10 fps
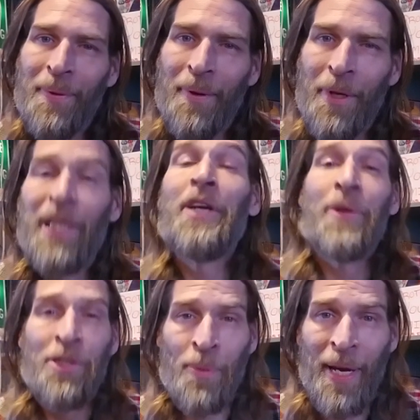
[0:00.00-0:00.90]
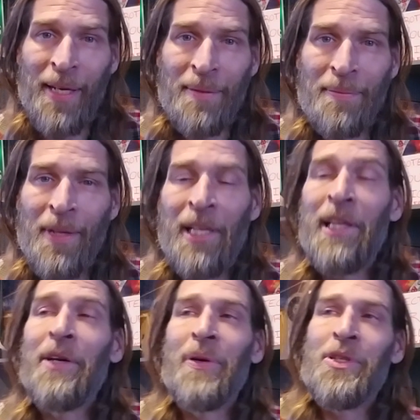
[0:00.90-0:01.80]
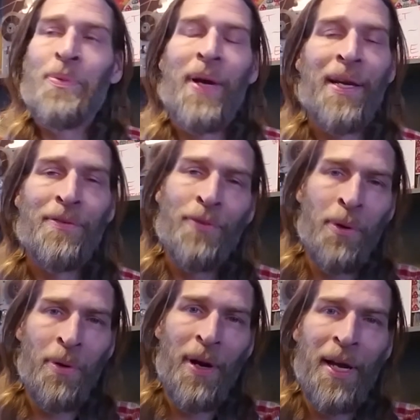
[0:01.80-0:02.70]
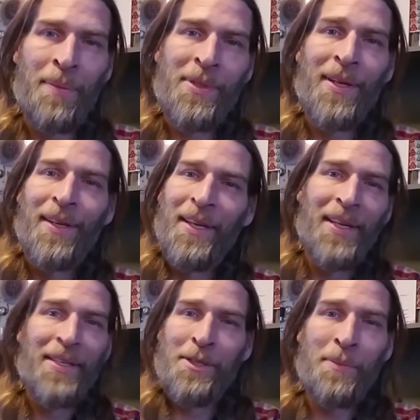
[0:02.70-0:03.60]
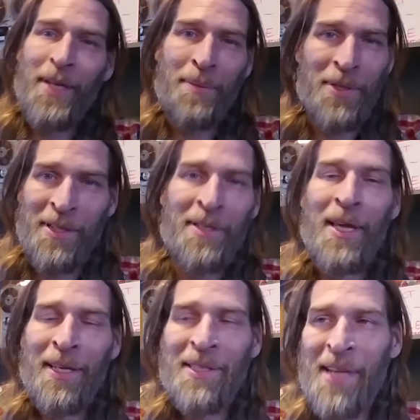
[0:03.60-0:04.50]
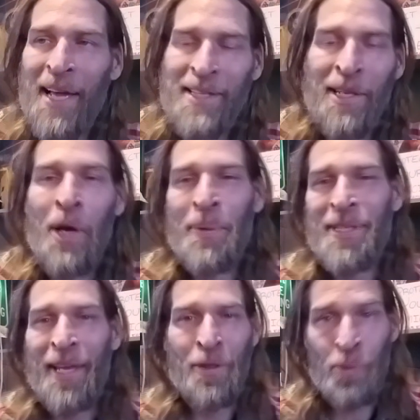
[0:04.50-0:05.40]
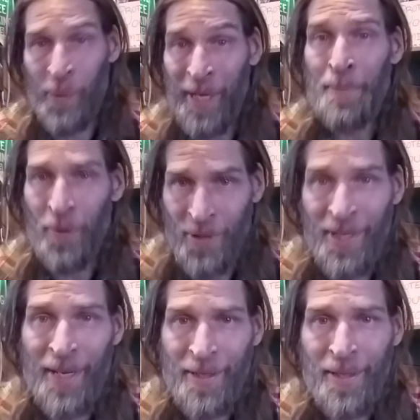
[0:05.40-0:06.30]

Clearance rate. The clearance rate for crimes sometimes is as low as like 3%.